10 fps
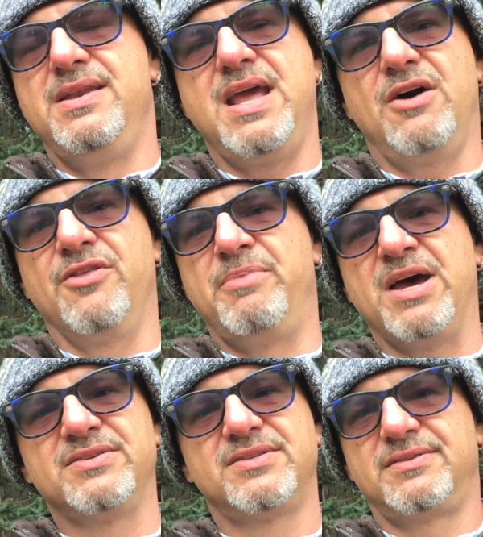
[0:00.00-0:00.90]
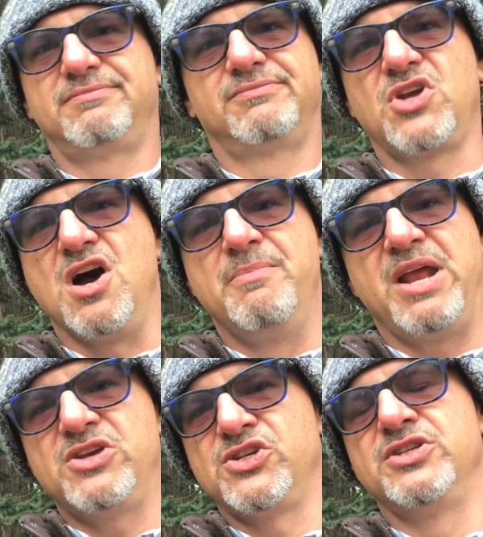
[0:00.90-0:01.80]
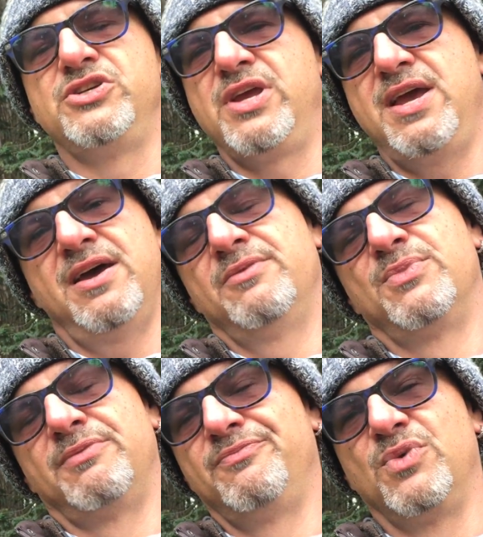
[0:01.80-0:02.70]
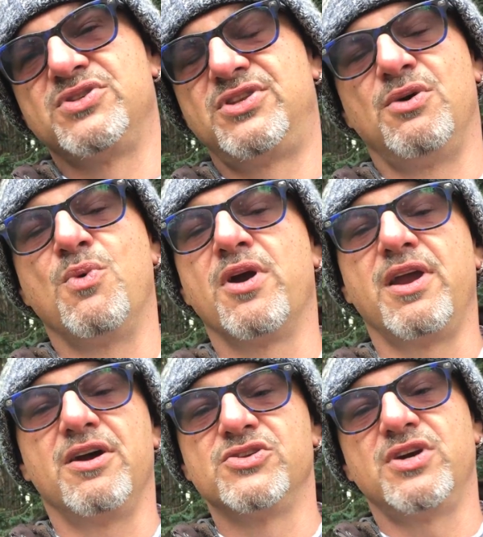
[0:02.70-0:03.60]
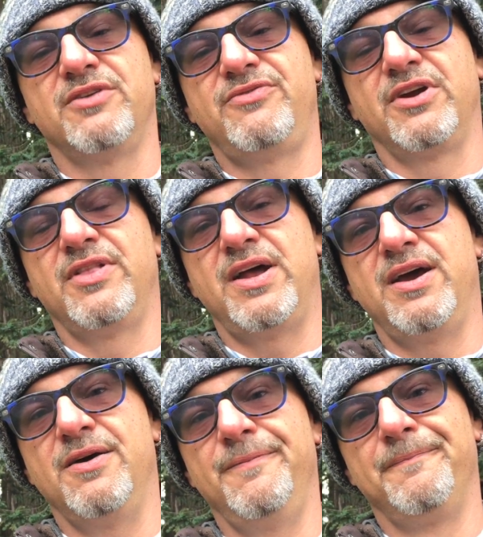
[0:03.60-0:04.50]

nail the best combination that you can, and we're still working on trying to figure that out.